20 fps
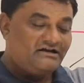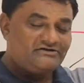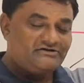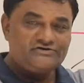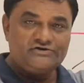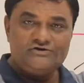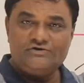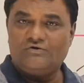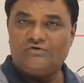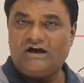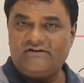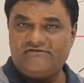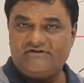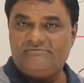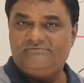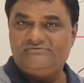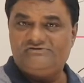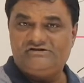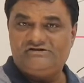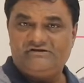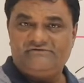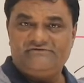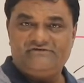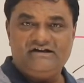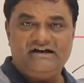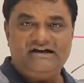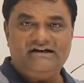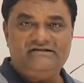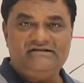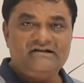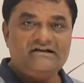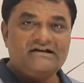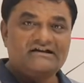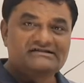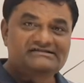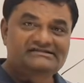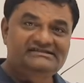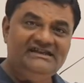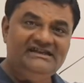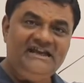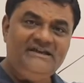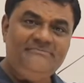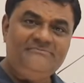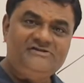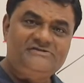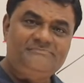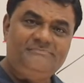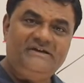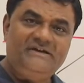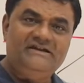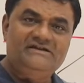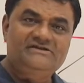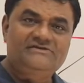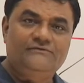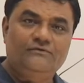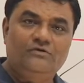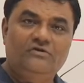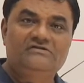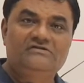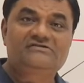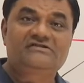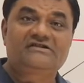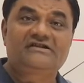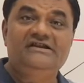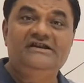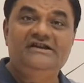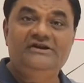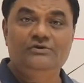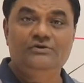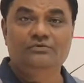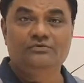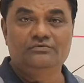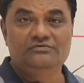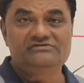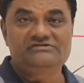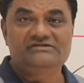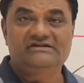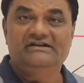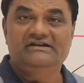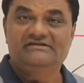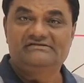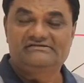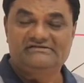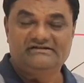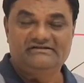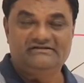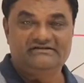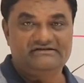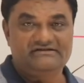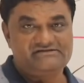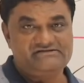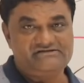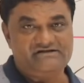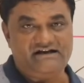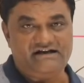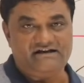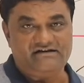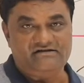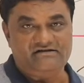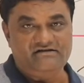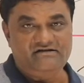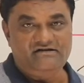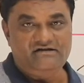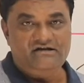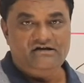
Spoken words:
So you have observed that same space was reused inside the stack.